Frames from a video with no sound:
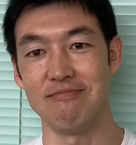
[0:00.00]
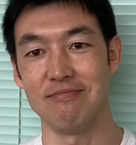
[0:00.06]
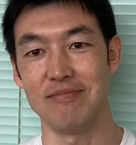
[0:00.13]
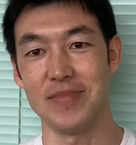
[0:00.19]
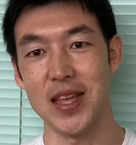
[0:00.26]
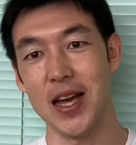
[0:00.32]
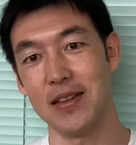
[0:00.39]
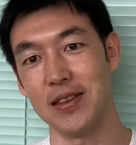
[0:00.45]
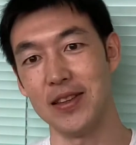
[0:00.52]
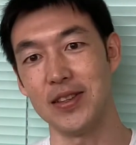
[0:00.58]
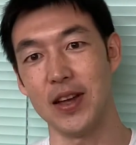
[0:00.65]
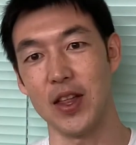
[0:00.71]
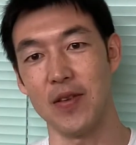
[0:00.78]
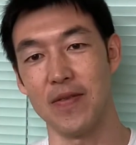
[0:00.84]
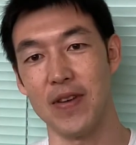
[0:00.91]
This
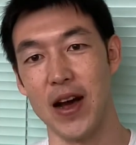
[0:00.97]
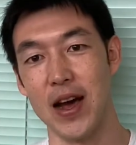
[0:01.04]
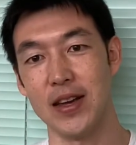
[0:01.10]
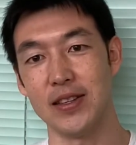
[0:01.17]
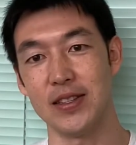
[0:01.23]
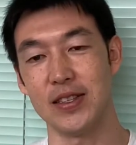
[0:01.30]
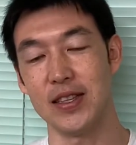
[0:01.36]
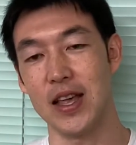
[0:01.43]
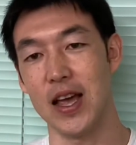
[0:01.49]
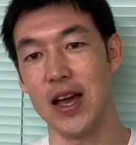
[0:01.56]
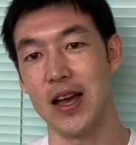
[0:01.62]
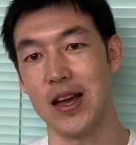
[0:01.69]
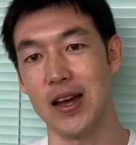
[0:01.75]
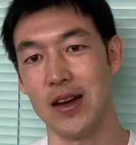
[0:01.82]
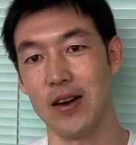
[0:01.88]
advice
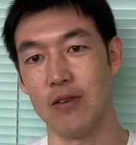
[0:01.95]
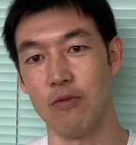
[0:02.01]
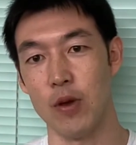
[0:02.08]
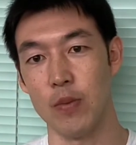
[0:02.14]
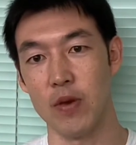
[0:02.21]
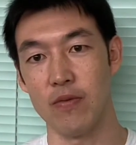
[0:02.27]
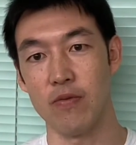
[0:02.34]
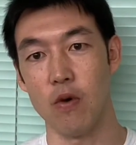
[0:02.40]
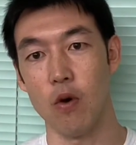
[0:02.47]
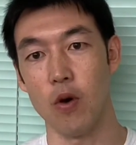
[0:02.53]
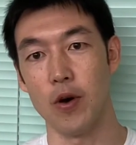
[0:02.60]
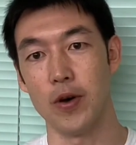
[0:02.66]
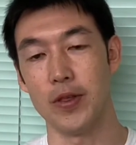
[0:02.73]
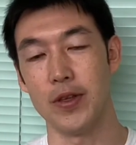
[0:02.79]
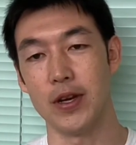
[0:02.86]
will be
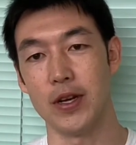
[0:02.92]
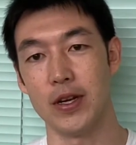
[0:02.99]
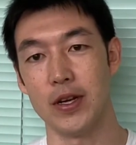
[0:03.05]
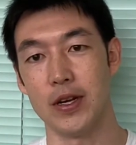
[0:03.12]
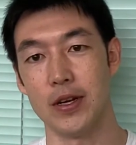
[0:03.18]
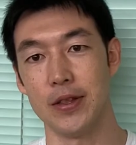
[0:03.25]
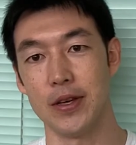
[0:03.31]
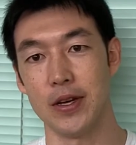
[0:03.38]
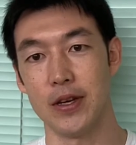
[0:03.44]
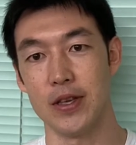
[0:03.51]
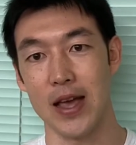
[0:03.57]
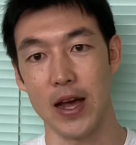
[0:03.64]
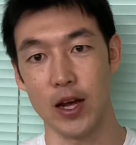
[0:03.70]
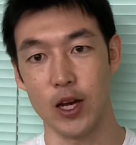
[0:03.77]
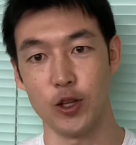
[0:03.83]
for the
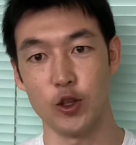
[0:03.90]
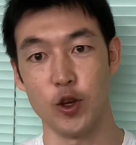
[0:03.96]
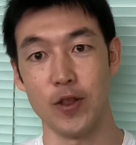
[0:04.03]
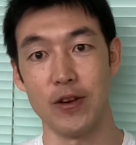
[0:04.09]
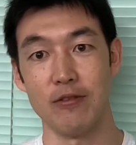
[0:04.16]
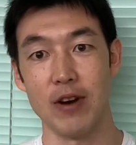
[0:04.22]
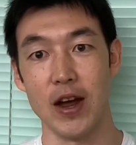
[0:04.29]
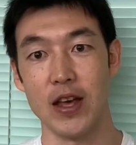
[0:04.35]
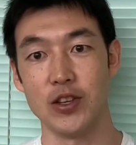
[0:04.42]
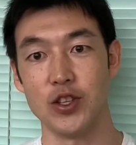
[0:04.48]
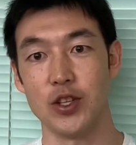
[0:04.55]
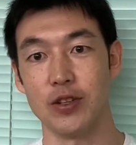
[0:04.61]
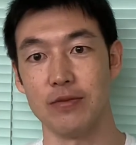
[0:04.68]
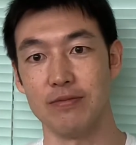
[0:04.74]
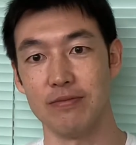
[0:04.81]
younger
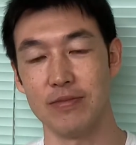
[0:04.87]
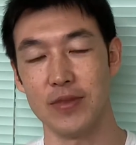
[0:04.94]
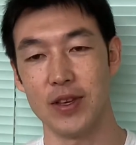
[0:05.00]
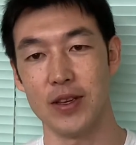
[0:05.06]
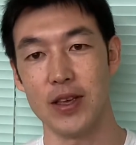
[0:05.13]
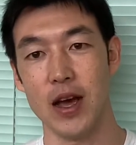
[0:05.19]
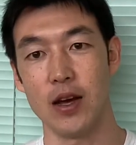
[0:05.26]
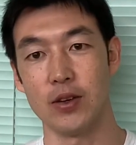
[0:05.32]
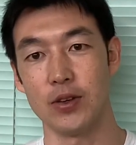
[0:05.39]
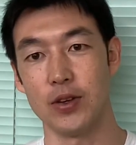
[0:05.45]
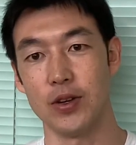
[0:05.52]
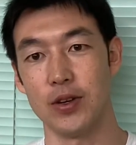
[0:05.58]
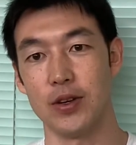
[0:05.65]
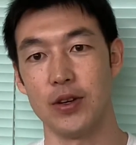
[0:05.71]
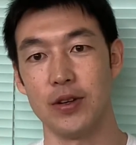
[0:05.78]
generation, the
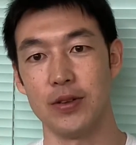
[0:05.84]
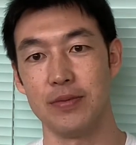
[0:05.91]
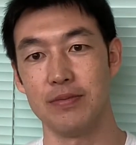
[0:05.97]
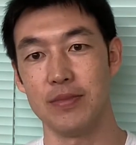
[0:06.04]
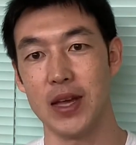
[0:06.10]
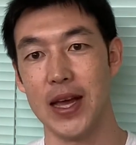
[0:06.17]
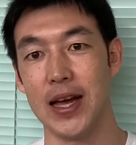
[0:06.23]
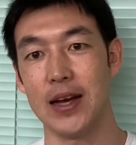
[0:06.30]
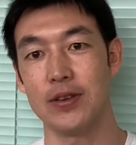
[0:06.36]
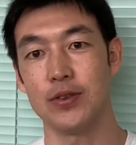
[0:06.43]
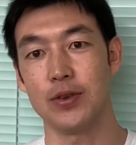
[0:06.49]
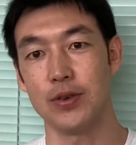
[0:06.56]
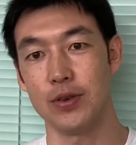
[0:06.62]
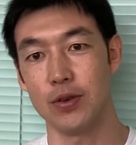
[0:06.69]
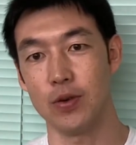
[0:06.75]
younger
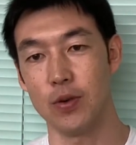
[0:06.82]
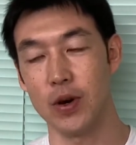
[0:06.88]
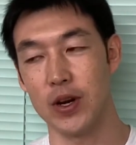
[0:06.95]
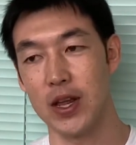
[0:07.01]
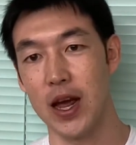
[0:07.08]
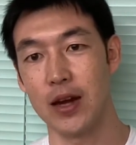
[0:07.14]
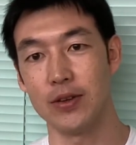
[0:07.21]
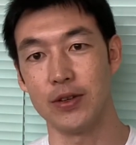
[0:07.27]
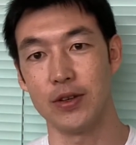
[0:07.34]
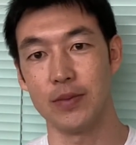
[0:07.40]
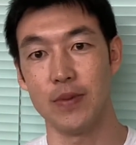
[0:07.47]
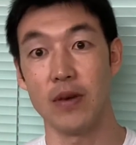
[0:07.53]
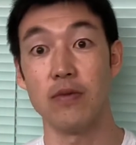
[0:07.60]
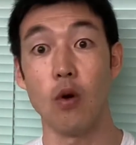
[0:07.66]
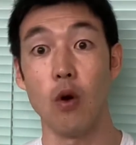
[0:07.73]
actor or younger
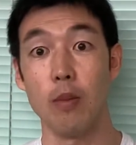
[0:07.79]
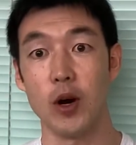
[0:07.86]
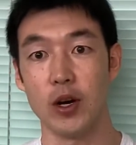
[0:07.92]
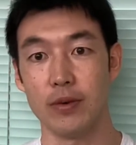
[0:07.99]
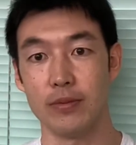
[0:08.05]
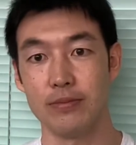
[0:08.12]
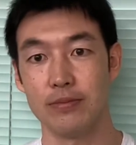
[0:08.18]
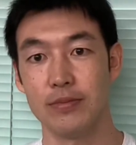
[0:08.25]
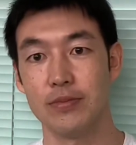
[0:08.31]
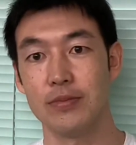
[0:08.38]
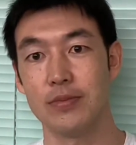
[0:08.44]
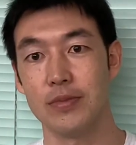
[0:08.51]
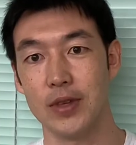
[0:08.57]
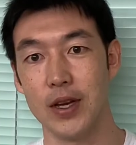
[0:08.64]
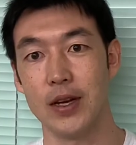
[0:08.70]
performer.
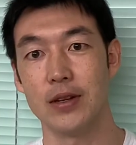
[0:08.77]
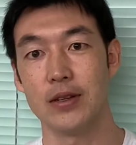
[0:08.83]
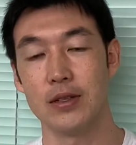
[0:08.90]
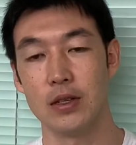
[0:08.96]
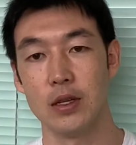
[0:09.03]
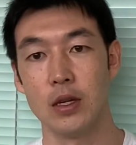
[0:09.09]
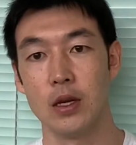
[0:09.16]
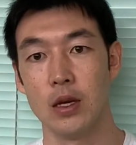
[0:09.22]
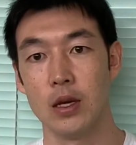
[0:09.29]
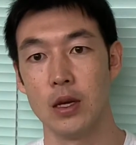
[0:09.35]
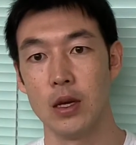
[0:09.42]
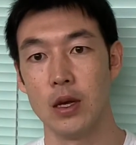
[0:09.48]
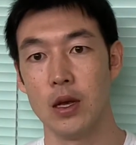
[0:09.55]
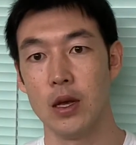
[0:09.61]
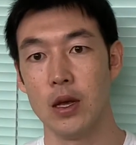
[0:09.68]
Yeah.
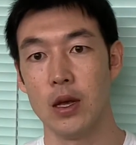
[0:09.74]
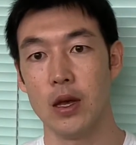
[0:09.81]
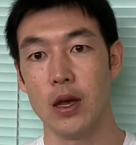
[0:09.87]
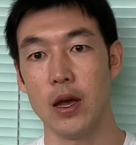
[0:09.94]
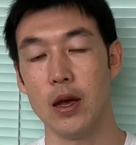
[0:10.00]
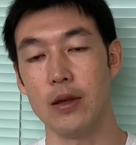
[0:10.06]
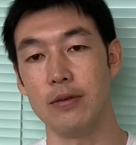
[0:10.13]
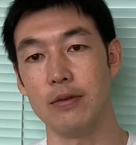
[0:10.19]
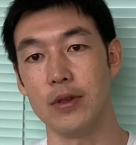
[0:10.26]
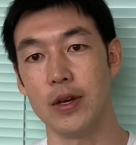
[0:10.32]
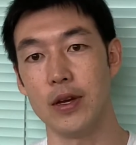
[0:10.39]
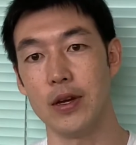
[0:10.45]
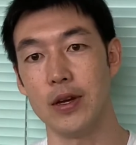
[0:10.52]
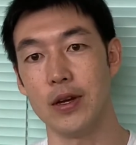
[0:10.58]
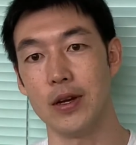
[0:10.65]
And
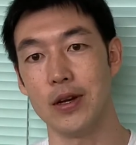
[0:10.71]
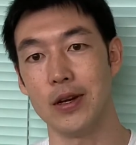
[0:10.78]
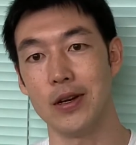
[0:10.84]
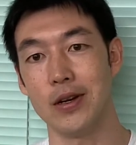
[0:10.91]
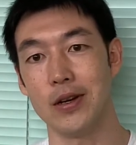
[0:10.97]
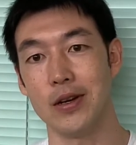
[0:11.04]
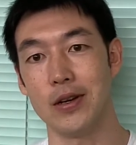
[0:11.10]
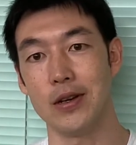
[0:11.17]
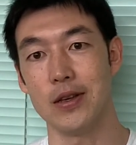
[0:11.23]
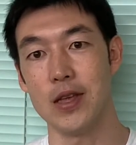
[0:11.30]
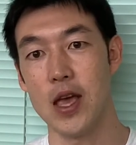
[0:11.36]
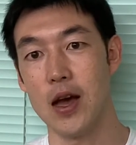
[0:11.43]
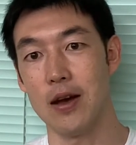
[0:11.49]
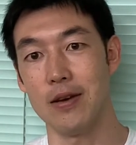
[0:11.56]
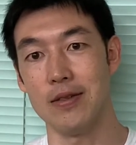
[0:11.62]

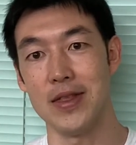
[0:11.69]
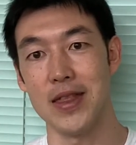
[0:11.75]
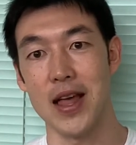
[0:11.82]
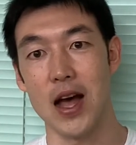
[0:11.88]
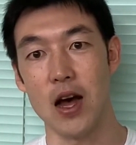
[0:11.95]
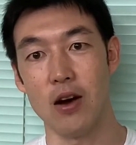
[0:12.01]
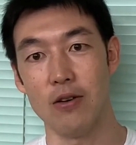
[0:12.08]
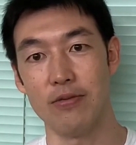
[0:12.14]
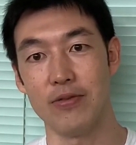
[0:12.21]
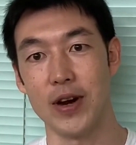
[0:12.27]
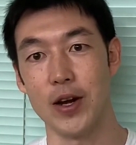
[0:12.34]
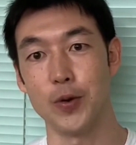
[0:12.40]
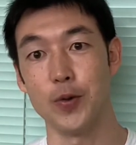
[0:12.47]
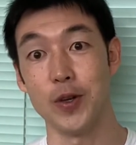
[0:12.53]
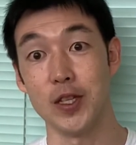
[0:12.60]
now,
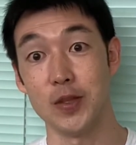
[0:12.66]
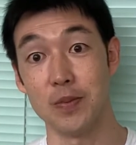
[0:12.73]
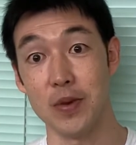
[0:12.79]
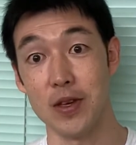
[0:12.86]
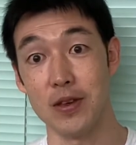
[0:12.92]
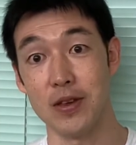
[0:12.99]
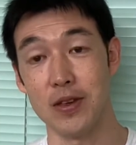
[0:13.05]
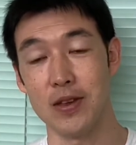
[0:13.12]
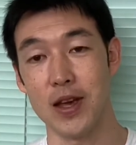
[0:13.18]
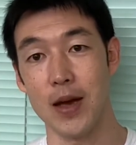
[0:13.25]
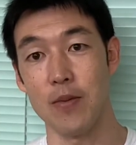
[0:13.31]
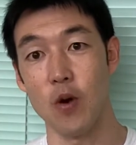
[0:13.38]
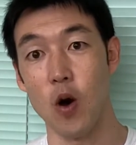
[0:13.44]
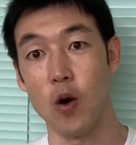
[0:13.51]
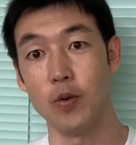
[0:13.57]
frankly speaking, I'm
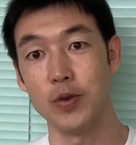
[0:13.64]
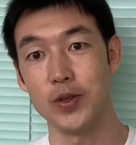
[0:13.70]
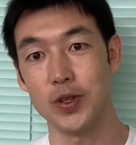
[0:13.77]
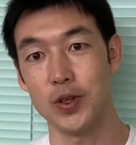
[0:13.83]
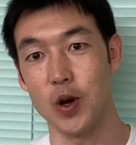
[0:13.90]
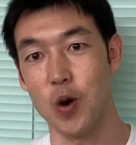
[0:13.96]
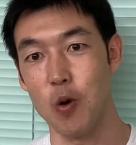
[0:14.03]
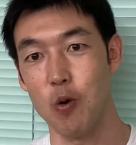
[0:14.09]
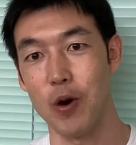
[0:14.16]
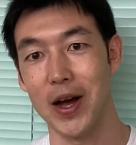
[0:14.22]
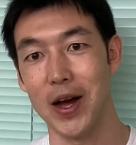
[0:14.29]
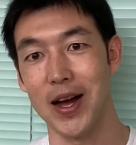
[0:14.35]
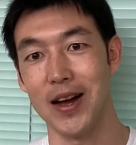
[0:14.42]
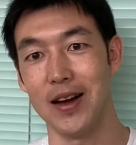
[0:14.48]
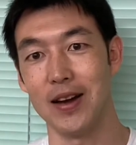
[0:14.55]
also
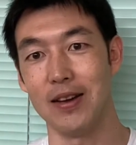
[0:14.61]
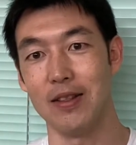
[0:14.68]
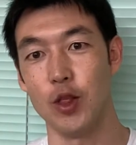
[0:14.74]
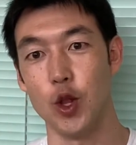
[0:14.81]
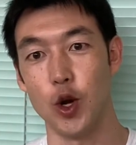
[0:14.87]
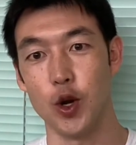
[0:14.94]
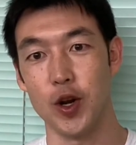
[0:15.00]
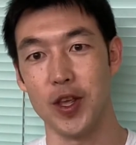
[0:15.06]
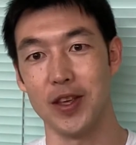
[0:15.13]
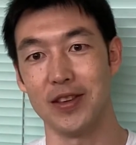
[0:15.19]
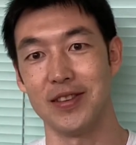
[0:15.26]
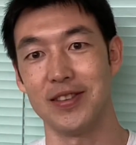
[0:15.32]
learning.